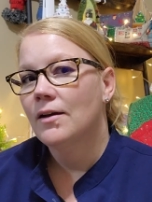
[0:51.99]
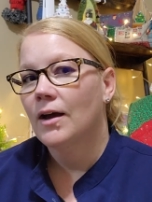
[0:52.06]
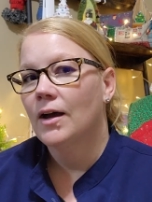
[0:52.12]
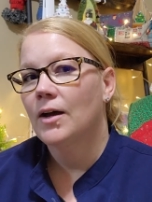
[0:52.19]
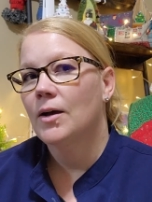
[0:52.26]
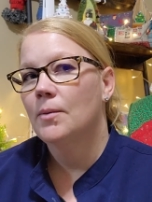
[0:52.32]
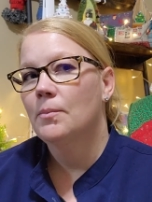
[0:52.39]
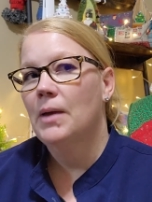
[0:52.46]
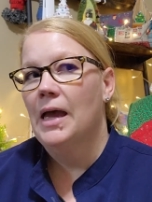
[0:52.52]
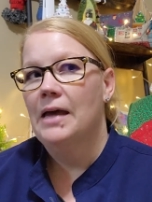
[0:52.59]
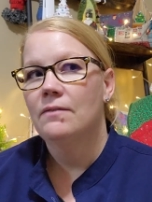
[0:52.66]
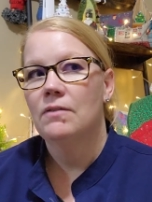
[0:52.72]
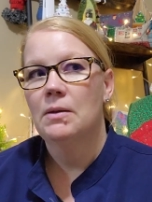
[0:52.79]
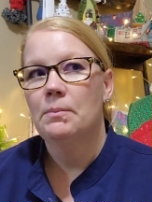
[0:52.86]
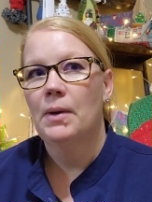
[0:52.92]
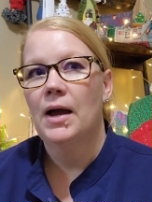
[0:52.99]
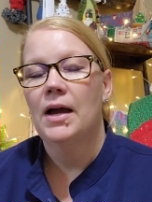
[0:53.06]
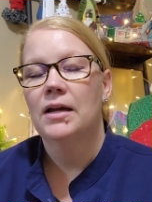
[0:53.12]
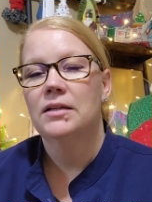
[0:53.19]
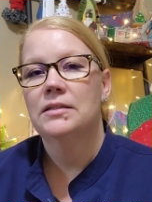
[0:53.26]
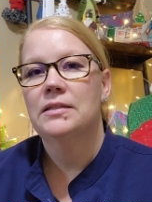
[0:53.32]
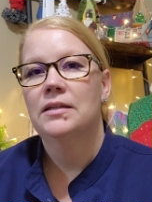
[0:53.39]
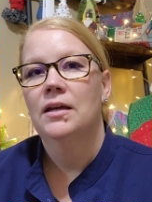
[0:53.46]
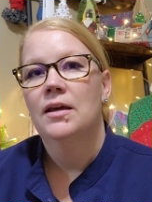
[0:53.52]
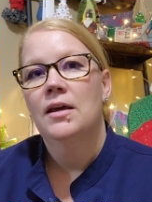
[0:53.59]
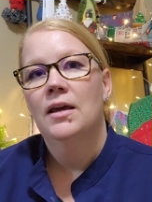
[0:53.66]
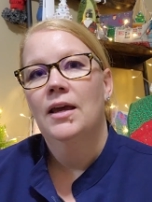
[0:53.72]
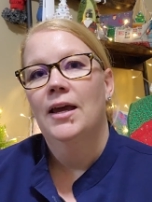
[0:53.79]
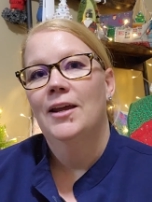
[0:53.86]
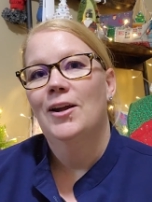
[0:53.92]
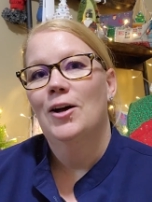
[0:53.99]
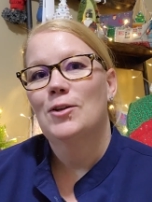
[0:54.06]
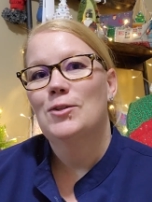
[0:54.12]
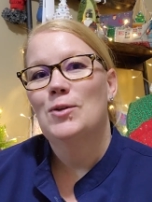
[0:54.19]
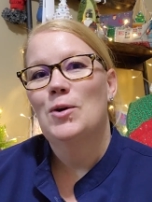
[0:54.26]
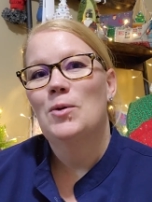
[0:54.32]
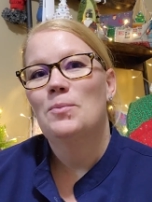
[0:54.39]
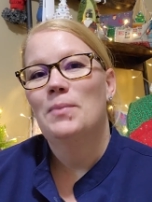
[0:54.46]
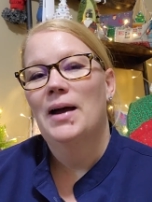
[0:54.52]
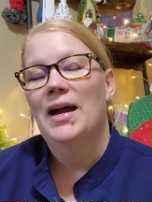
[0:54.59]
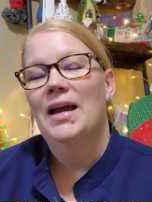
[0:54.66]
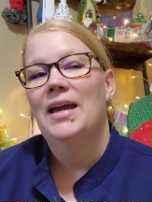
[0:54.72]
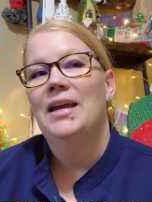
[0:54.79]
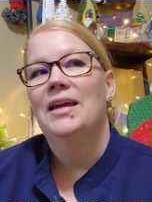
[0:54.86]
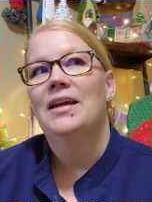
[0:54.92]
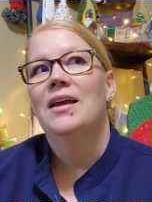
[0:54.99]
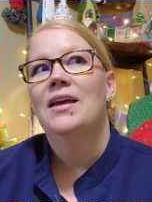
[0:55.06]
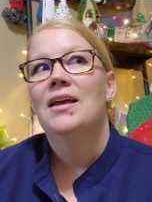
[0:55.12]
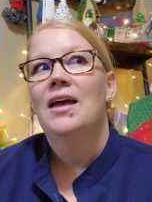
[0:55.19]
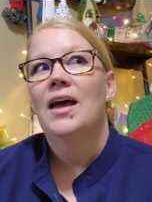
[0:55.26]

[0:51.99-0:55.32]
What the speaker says: advent box, and also my